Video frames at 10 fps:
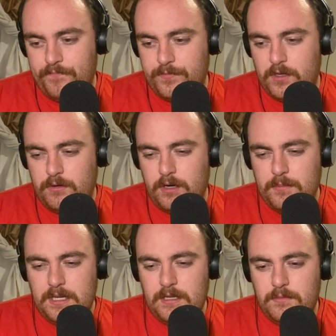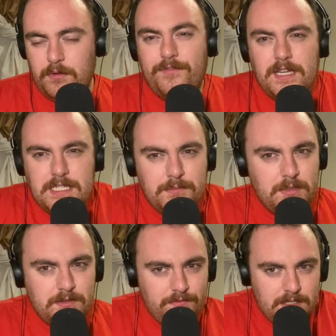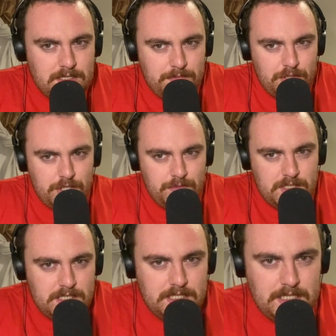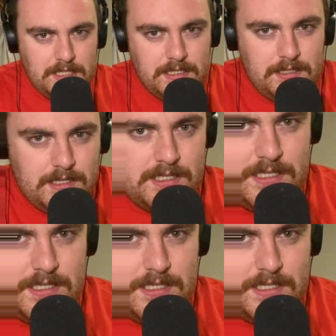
You know what I mean? We'll find some juicy nuggets